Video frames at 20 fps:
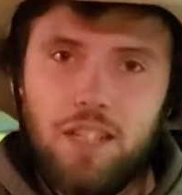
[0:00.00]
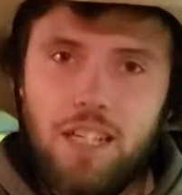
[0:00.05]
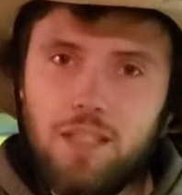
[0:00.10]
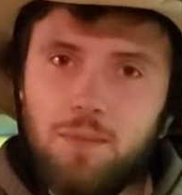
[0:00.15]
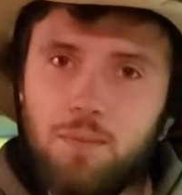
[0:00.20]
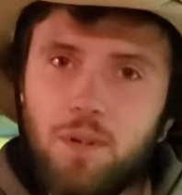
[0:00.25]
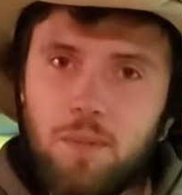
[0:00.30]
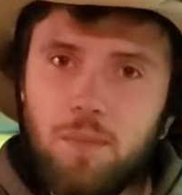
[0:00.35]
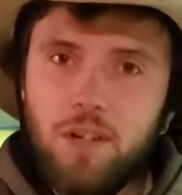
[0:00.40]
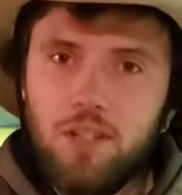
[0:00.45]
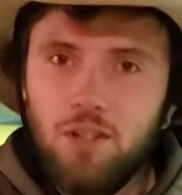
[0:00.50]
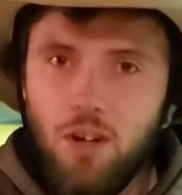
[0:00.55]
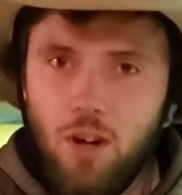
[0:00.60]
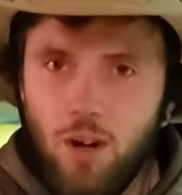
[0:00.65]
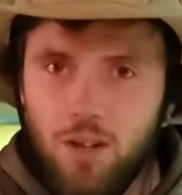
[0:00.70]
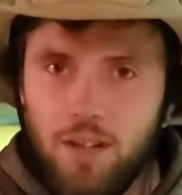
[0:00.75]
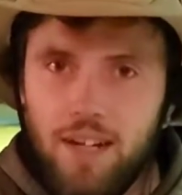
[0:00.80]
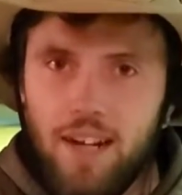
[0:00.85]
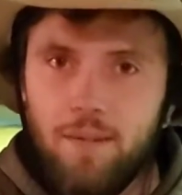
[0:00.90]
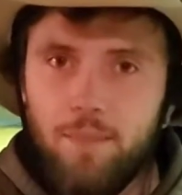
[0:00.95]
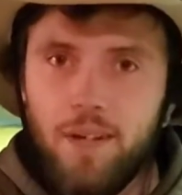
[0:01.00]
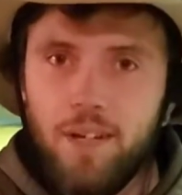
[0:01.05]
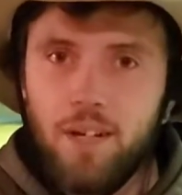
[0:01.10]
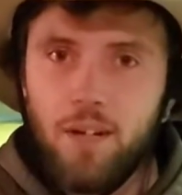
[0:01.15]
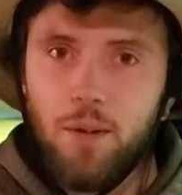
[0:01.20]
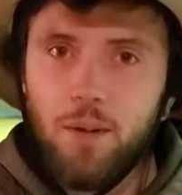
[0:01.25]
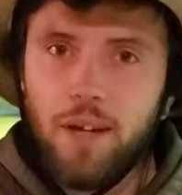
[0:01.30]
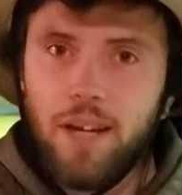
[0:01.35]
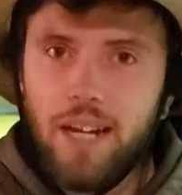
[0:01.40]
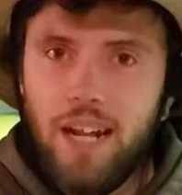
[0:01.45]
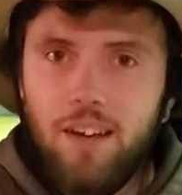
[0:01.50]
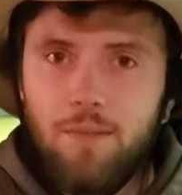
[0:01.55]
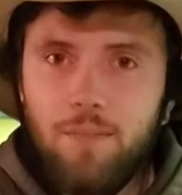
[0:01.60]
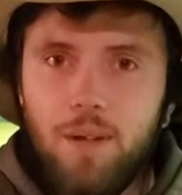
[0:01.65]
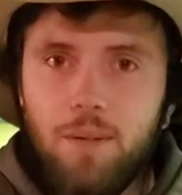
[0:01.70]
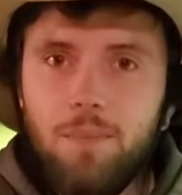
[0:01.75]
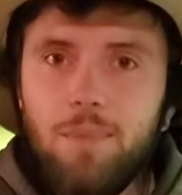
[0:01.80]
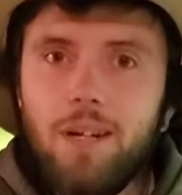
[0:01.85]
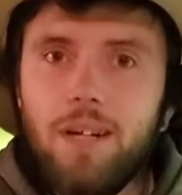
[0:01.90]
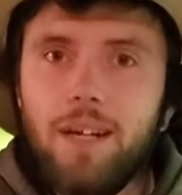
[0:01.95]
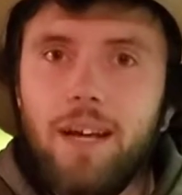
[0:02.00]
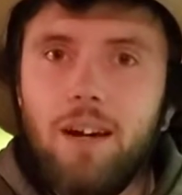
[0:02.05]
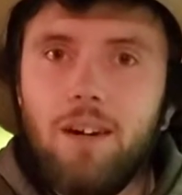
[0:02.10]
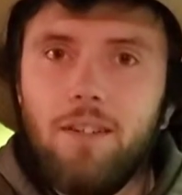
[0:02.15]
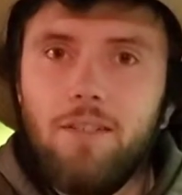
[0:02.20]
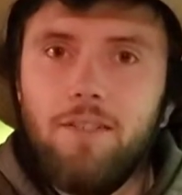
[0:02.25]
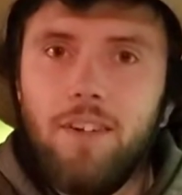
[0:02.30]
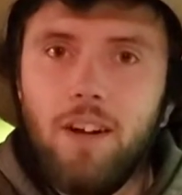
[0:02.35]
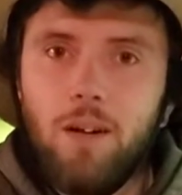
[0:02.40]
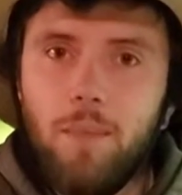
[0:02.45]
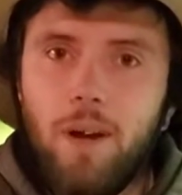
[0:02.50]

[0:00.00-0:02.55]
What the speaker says: That's pretty much all that I've been doing, and I've been putting out a fair